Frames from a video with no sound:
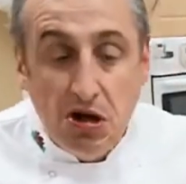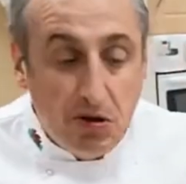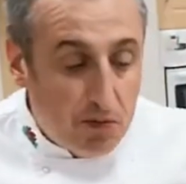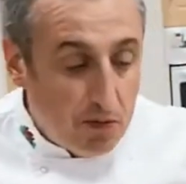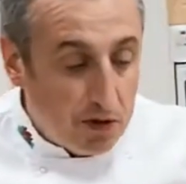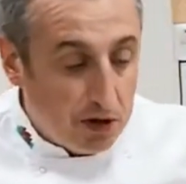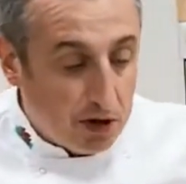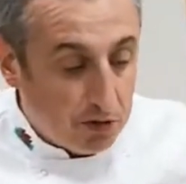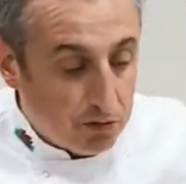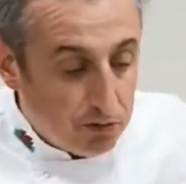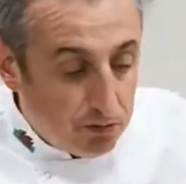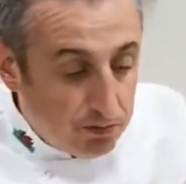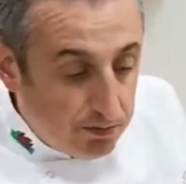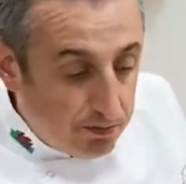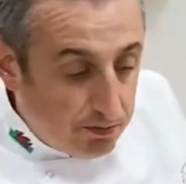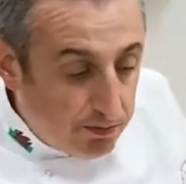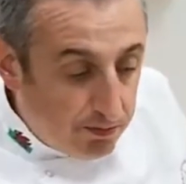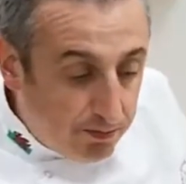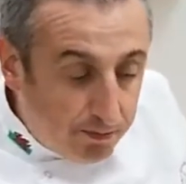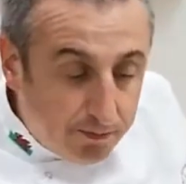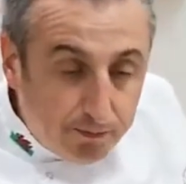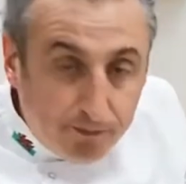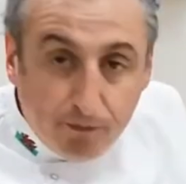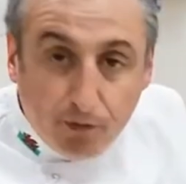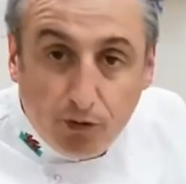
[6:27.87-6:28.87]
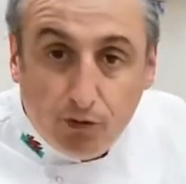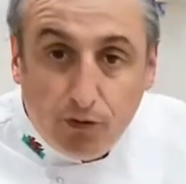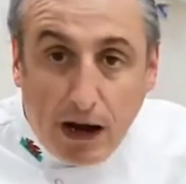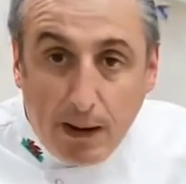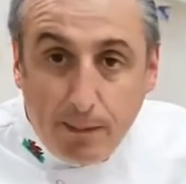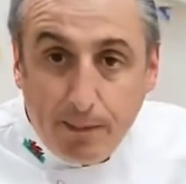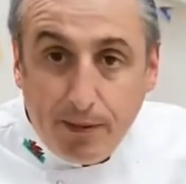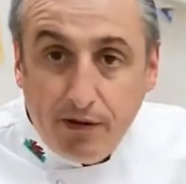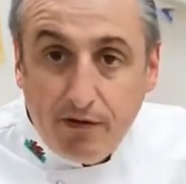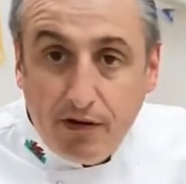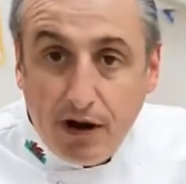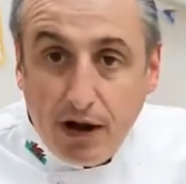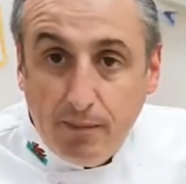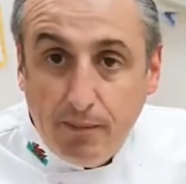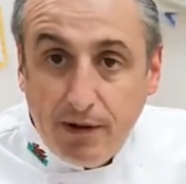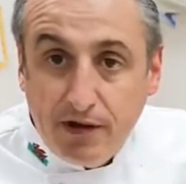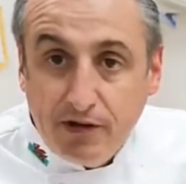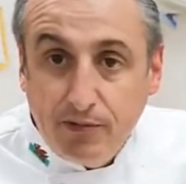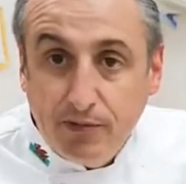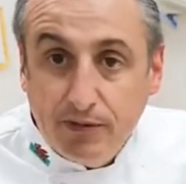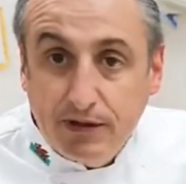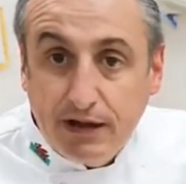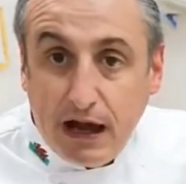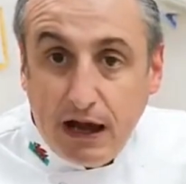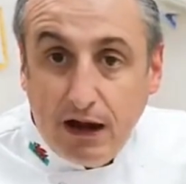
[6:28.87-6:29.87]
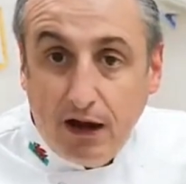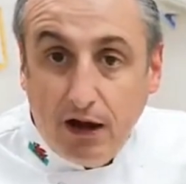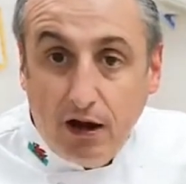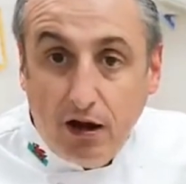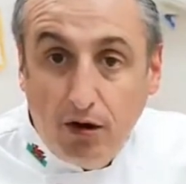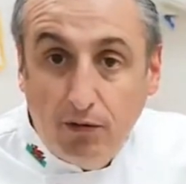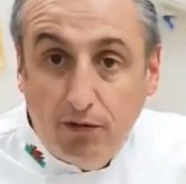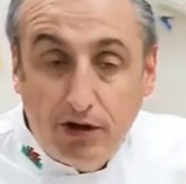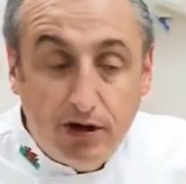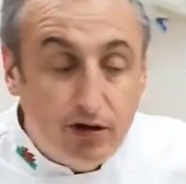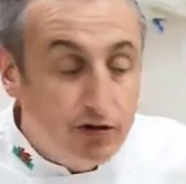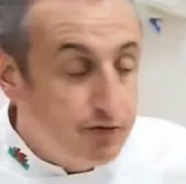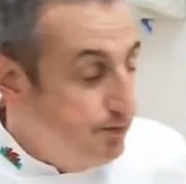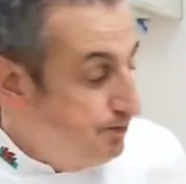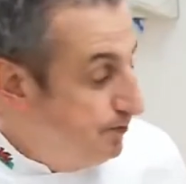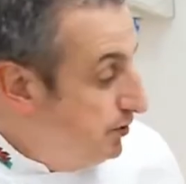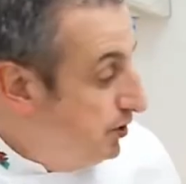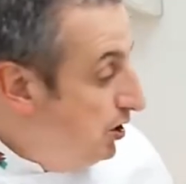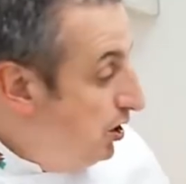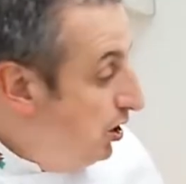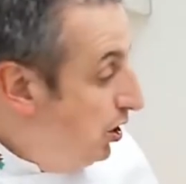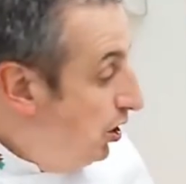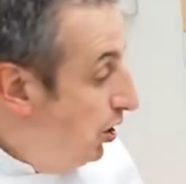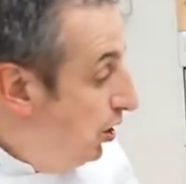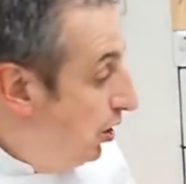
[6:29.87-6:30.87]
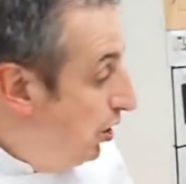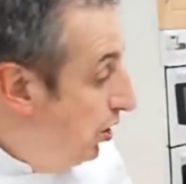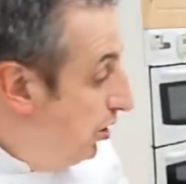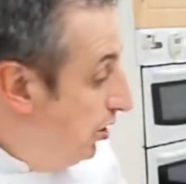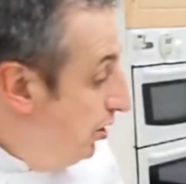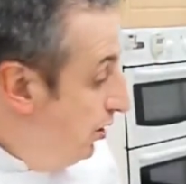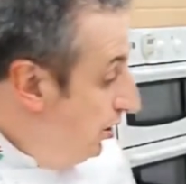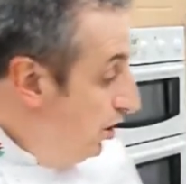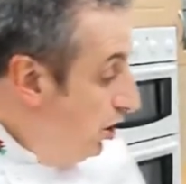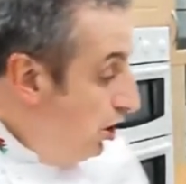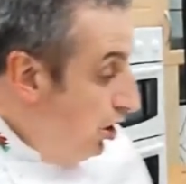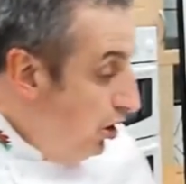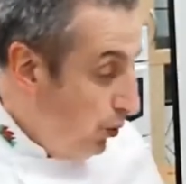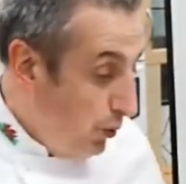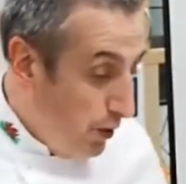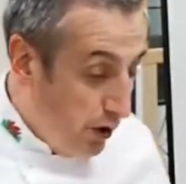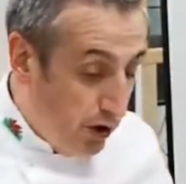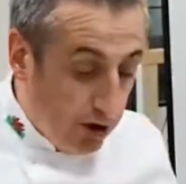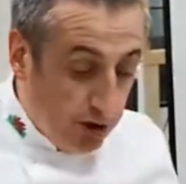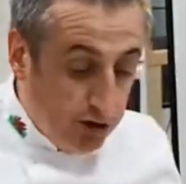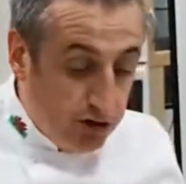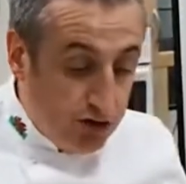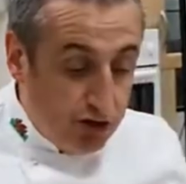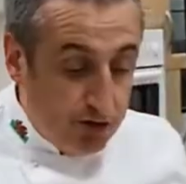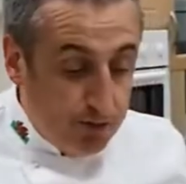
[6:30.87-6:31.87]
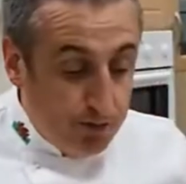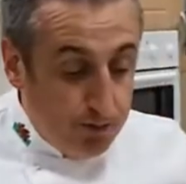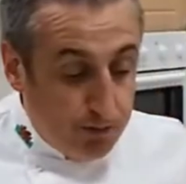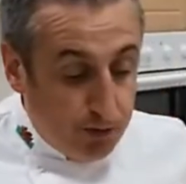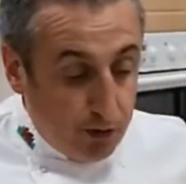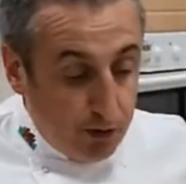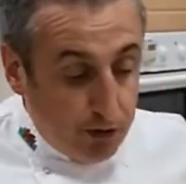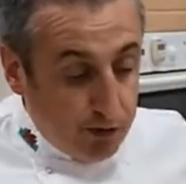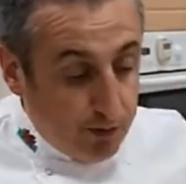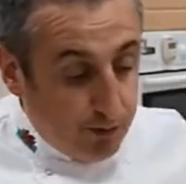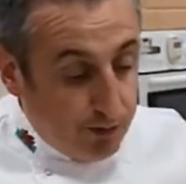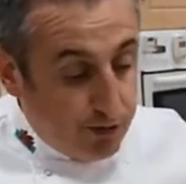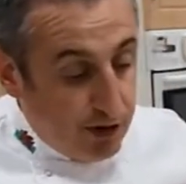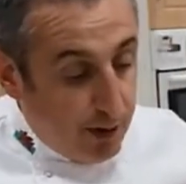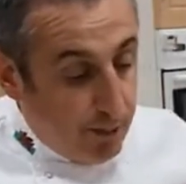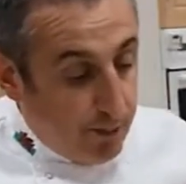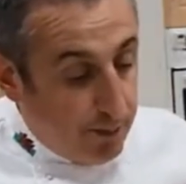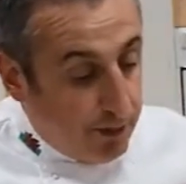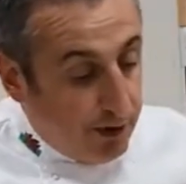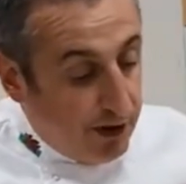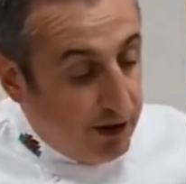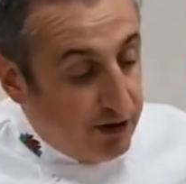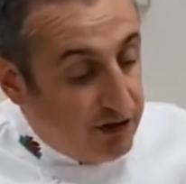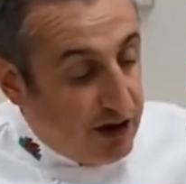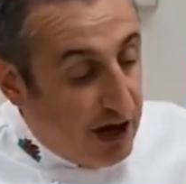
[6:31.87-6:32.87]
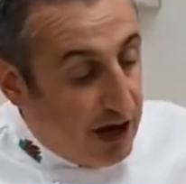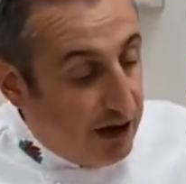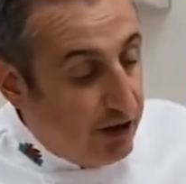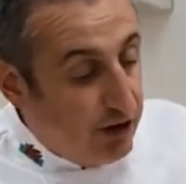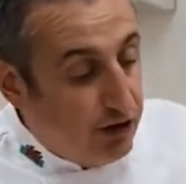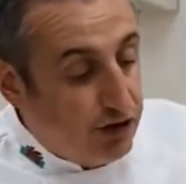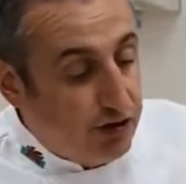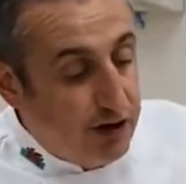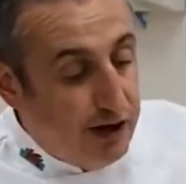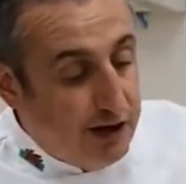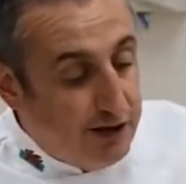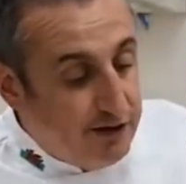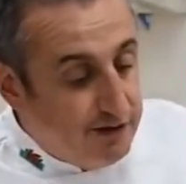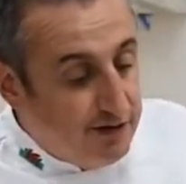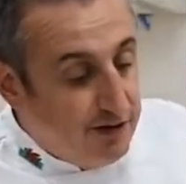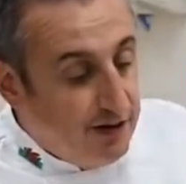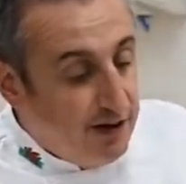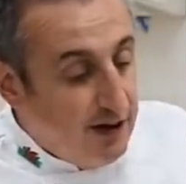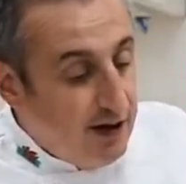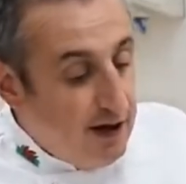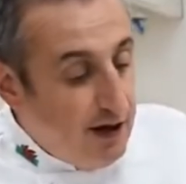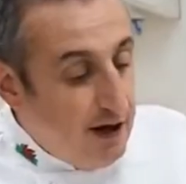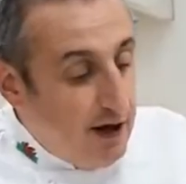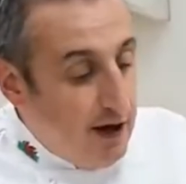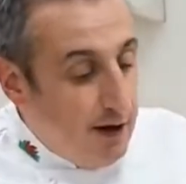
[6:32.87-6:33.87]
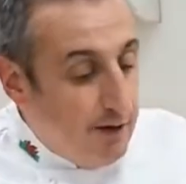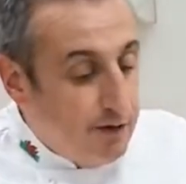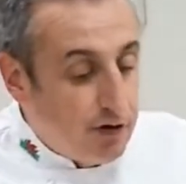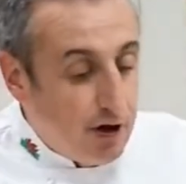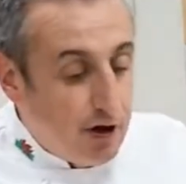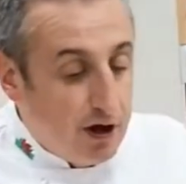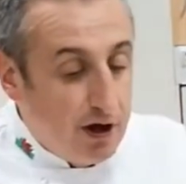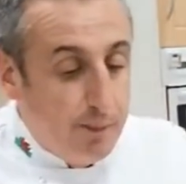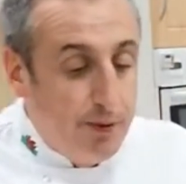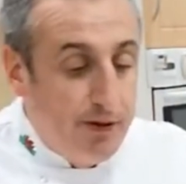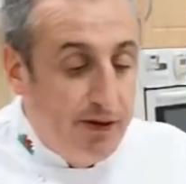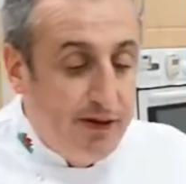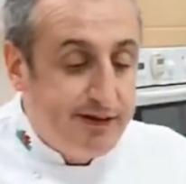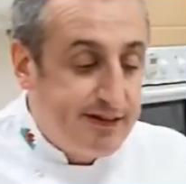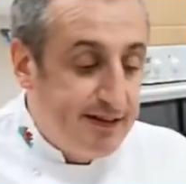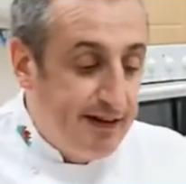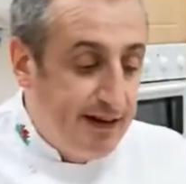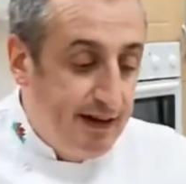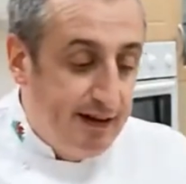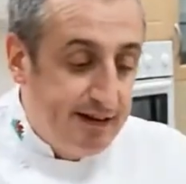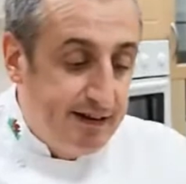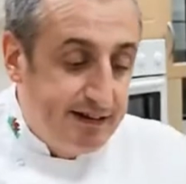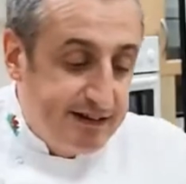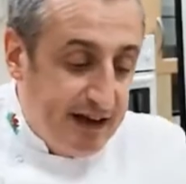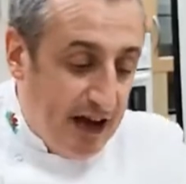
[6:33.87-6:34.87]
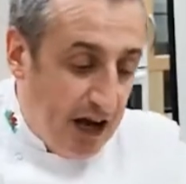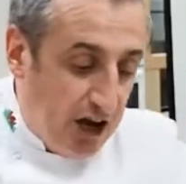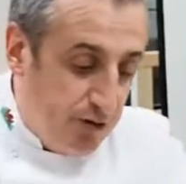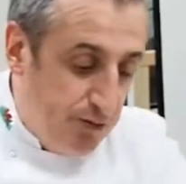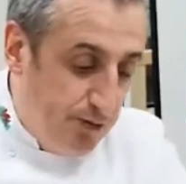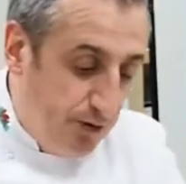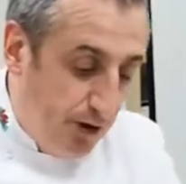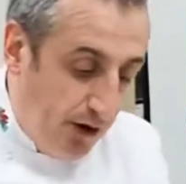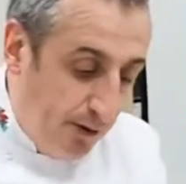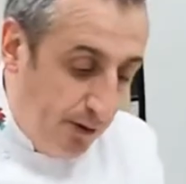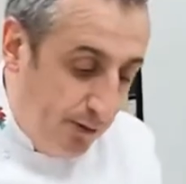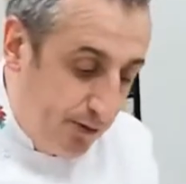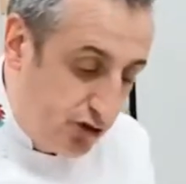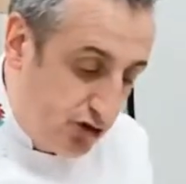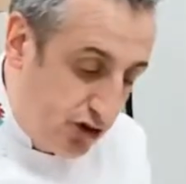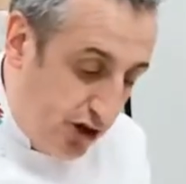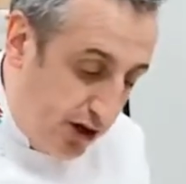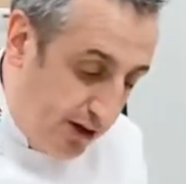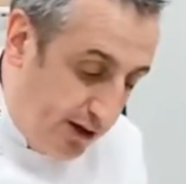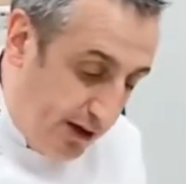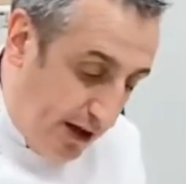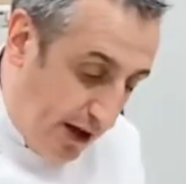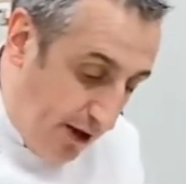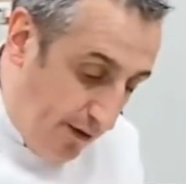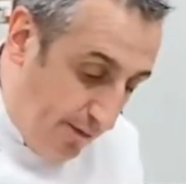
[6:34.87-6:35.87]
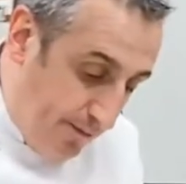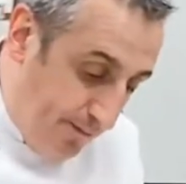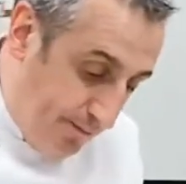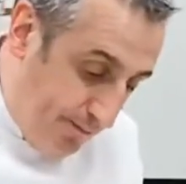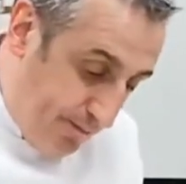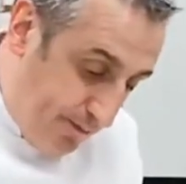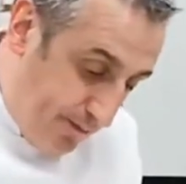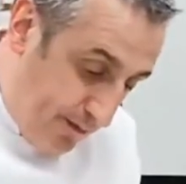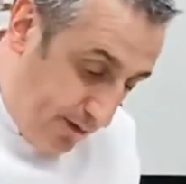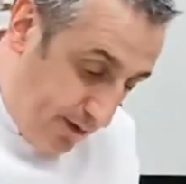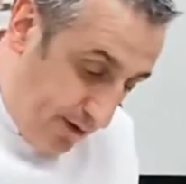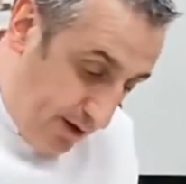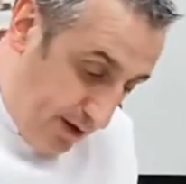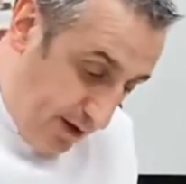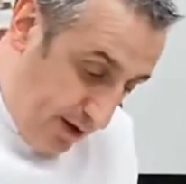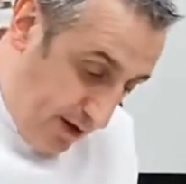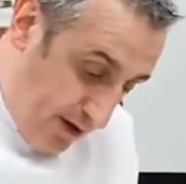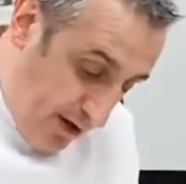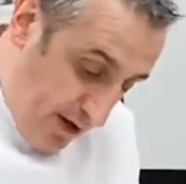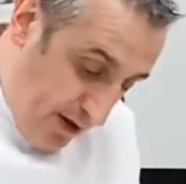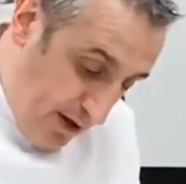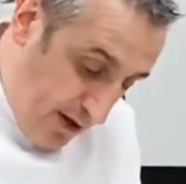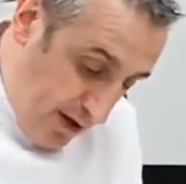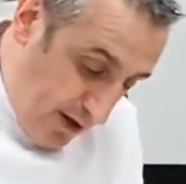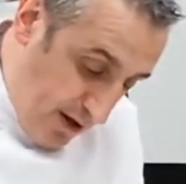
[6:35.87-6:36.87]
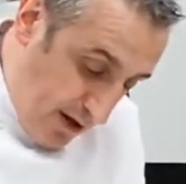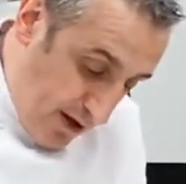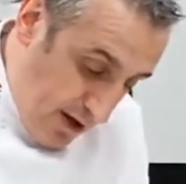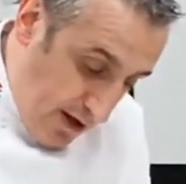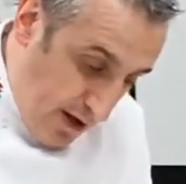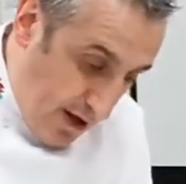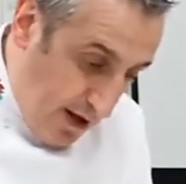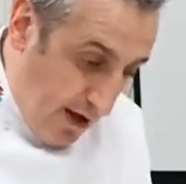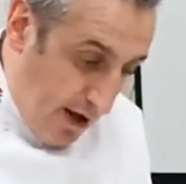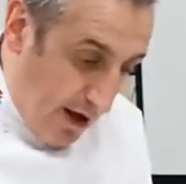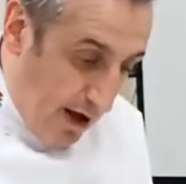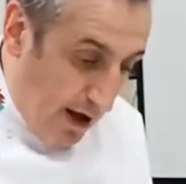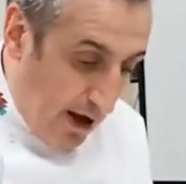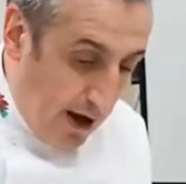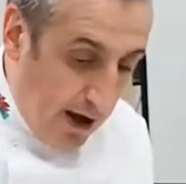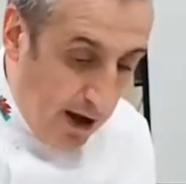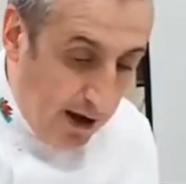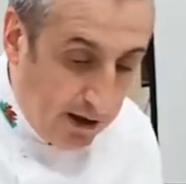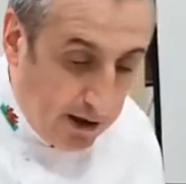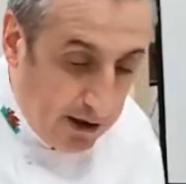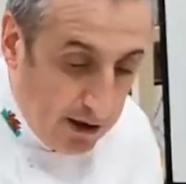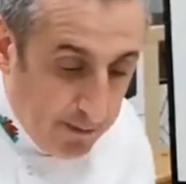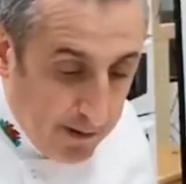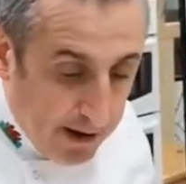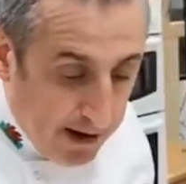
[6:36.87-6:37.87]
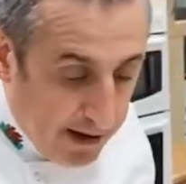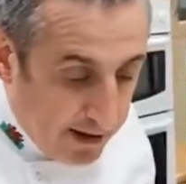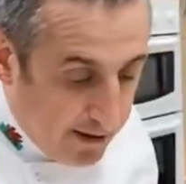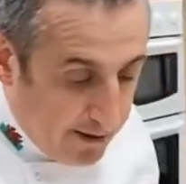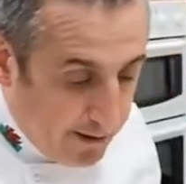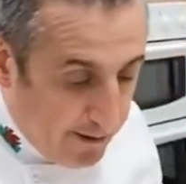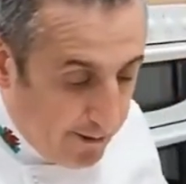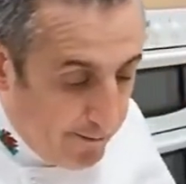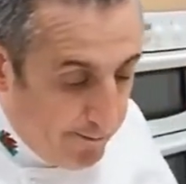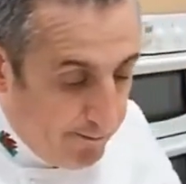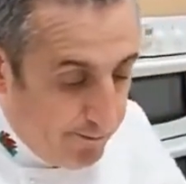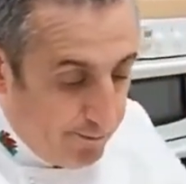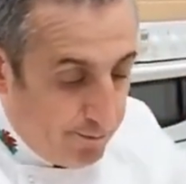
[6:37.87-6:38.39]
We could wrap it around with some cannellonis, or we could just do some simple lasagna sheets. So I can put this little attachment on the machine now, and I'm going to make